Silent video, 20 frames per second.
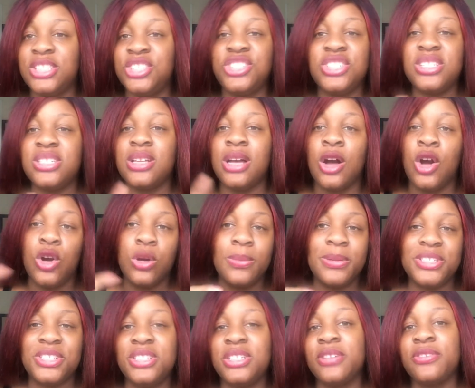just a whole
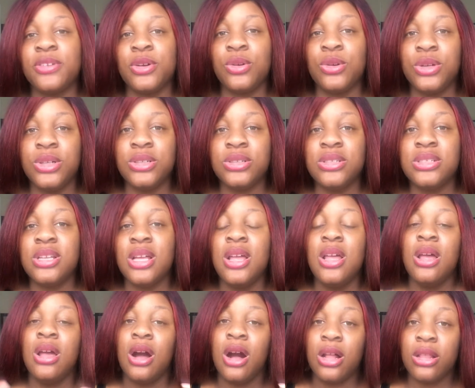bunch of different oils
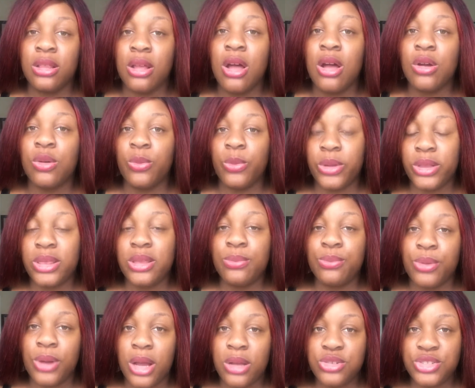along with the
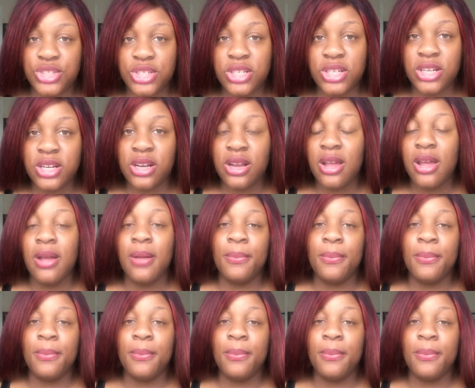brown sugar.